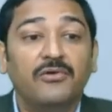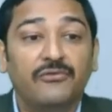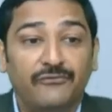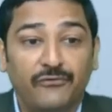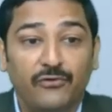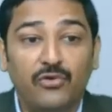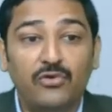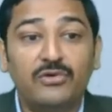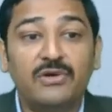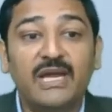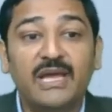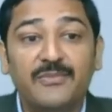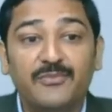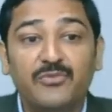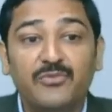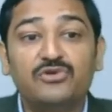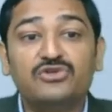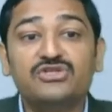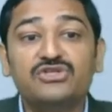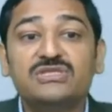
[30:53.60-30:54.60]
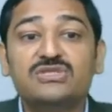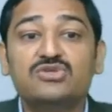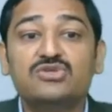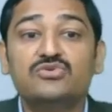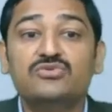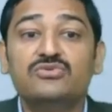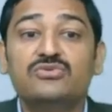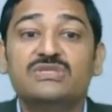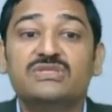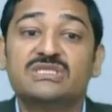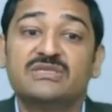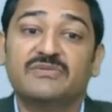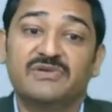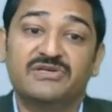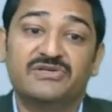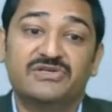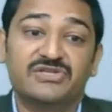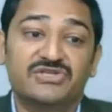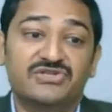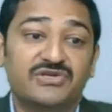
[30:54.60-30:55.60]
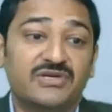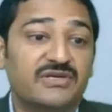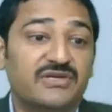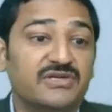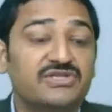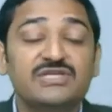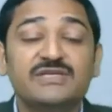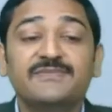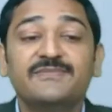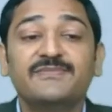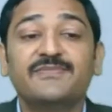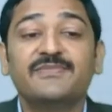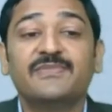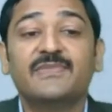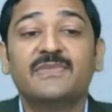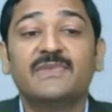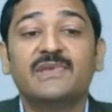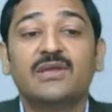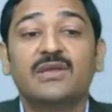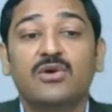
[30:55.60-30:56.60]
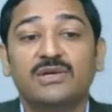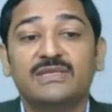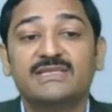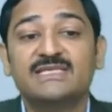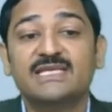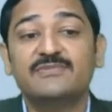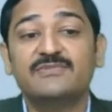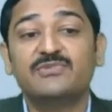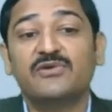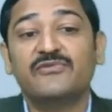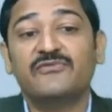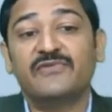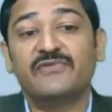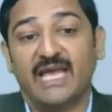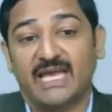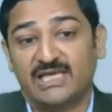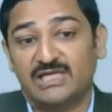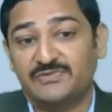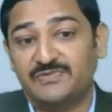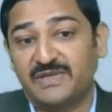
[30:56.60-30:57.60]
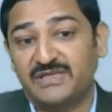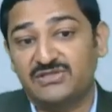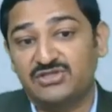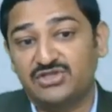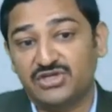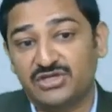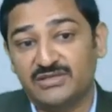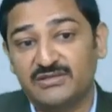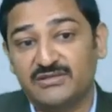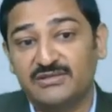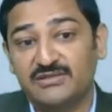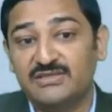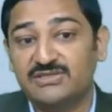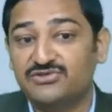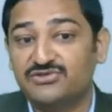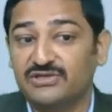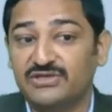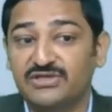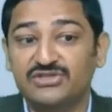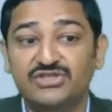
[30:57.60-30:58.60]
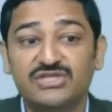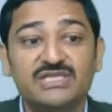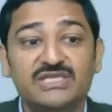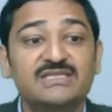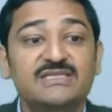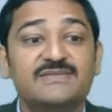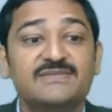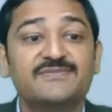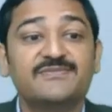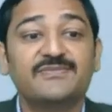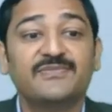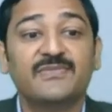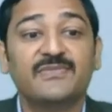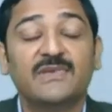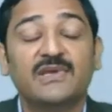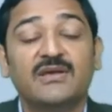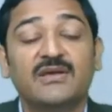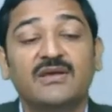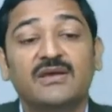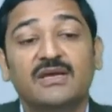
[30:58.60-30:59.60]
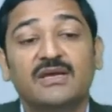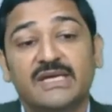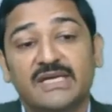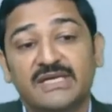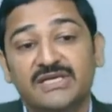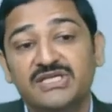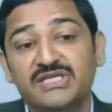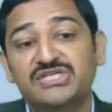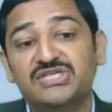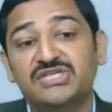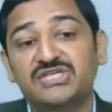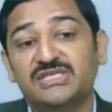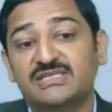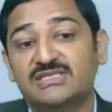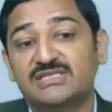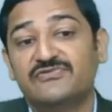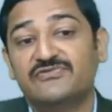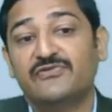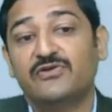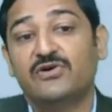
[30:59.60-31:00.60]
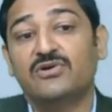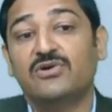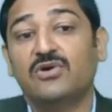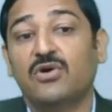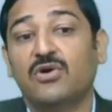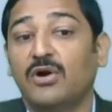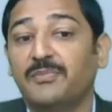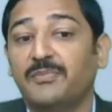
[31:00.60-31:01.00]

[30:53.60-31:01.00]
four approaches to stability strategy, concept of expansion strategies, conditions for